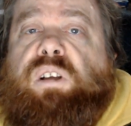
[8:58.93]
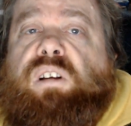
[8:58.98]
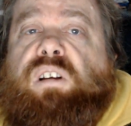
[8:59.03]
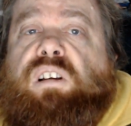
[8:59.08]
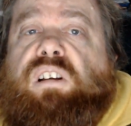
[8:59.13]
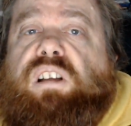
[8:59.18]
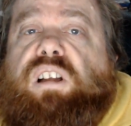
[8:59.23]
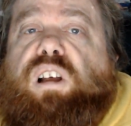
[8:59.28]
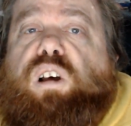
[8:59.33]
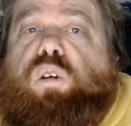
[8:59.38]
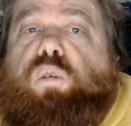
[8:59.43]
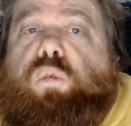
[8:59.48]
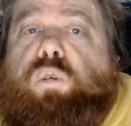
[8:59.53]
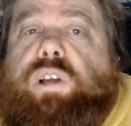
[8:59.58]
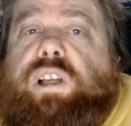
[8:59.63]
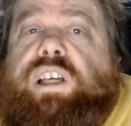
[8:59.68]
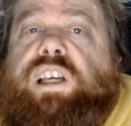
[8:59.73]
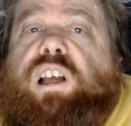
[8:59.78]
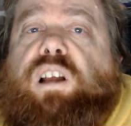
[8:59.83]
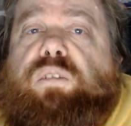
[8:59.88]
Now when
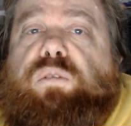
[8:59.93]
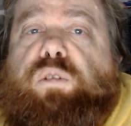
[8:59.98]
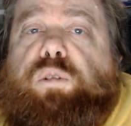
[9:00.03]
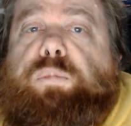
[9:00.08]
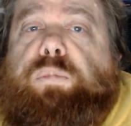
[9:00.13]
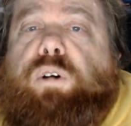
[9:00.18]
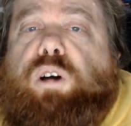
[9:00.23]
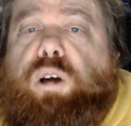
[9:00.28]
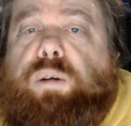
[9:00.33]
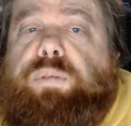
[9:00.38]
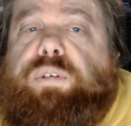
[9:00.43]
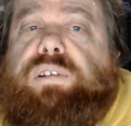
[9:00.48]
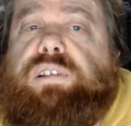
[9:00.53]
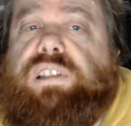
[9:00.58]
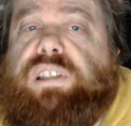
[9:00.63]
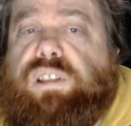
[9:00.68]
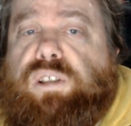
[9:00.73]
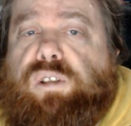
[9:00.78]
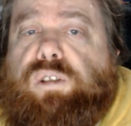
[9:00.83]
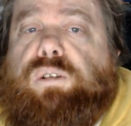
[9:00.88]
it comes to my overall
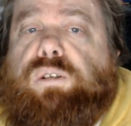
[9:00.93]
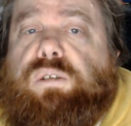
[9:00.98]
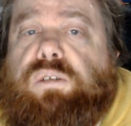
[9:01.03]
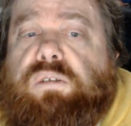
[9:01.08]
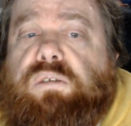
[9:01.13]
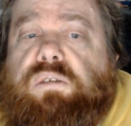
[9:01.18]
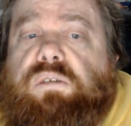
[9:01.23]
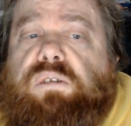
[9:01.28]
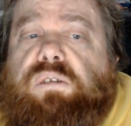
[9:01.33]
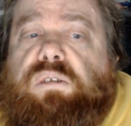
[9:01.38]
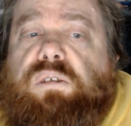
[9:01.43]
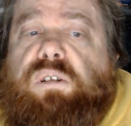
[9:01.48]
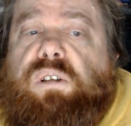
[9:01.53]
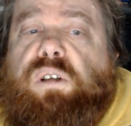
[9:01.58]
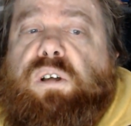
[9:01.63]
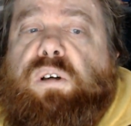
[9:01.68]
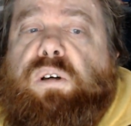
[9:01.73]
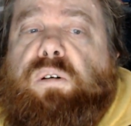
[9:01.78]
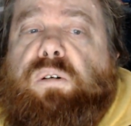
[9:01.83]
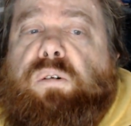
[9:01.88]
score
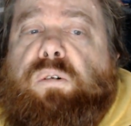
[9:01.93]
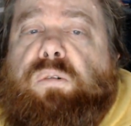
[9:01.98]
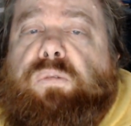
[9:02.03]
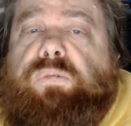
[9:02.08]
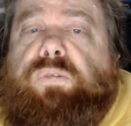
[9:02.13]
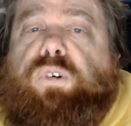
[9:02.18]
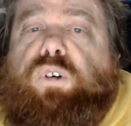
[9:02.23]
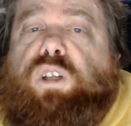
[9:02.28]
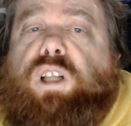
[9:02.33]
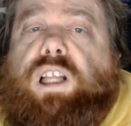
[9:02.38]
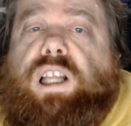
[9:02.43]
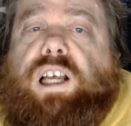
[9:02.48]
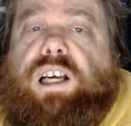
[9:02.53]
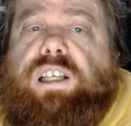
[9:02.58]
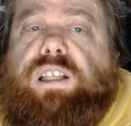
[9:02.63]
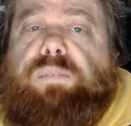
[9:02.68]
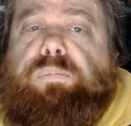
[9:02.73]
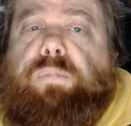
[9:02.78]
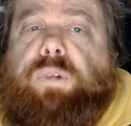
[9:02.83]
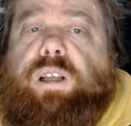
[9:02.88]
for The
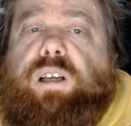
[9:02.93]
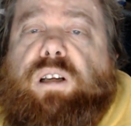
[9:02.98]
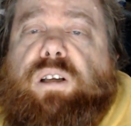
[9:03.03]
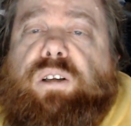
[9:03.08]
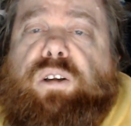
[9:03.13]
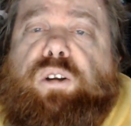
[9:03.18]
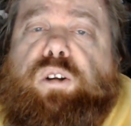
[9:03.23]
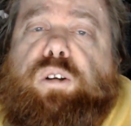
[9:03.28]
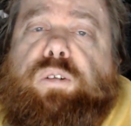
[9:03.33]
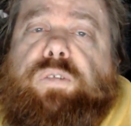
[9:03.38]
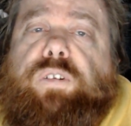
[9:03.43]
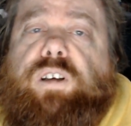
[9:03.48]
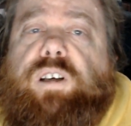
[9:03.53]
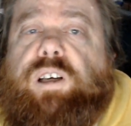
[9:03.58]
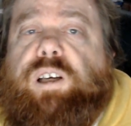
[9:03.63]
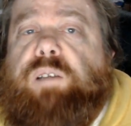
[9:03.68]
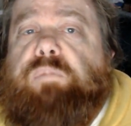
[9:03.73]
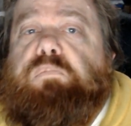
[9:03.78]
Last Man on Earth, I